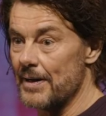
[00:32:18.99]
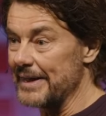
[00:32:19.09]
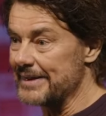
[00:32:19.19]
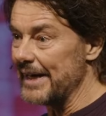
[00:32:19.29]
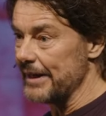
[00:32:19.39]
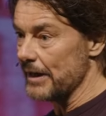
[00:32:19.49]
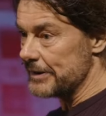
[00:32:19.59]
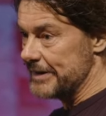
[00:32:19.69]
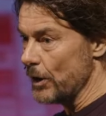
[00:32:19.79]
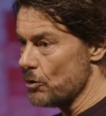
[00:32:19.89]
they say
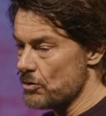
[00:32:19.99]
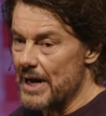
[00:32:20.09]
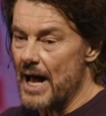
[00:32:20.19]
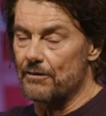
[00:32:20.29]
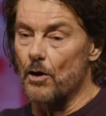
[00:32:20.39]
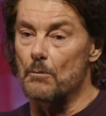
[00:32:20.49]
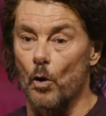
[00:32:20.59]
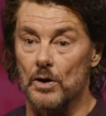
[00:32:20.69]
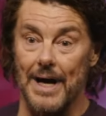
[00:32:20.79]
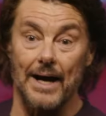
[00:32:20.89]
that children laugh a lot
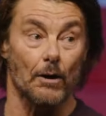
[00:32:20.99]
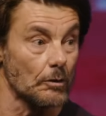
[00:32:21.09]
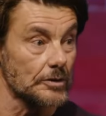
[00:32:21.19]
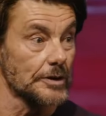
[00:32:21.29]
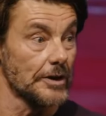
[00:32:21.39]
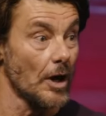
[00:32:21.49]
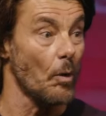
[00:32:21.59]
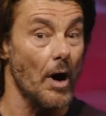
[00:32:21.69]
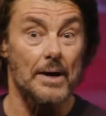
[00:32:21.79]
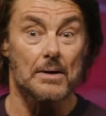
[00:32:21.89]
more than adults. You
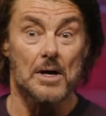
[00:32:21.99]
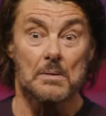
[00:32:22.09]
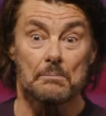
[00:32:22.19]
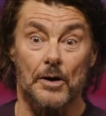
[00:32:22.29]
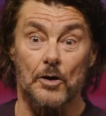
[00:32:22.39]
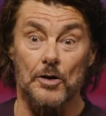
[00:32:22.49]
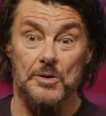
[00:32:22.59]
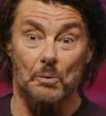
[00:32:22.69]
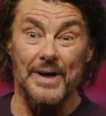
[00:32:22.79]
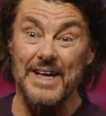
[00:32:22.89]
know why?
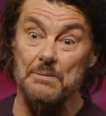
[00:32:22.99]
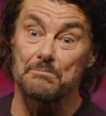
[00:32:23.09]
Because we